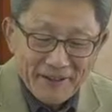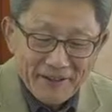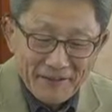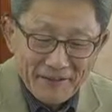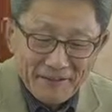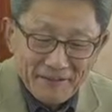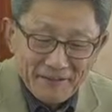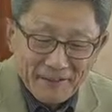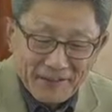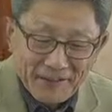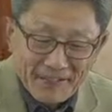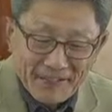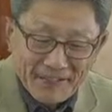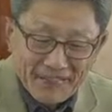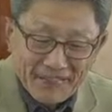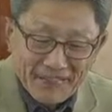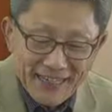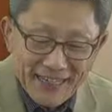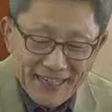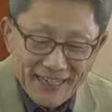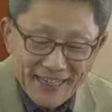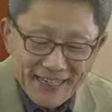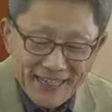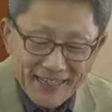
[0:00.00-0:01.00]
but
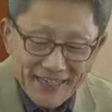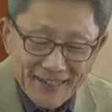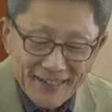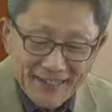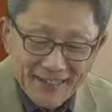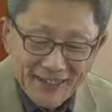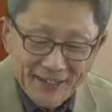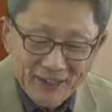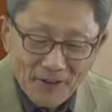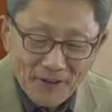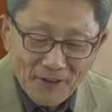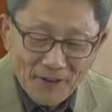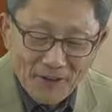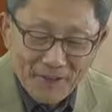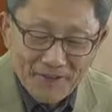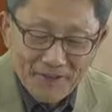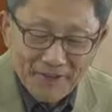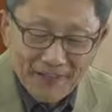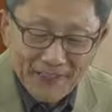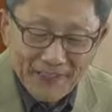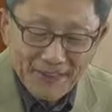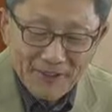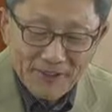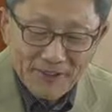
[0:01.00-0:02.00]
still, don't
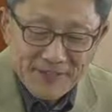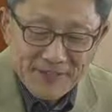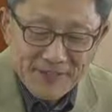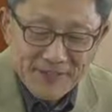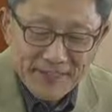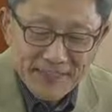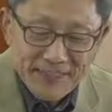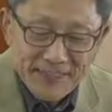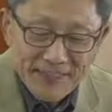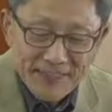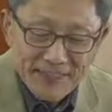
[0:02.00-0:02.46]
forget, you see,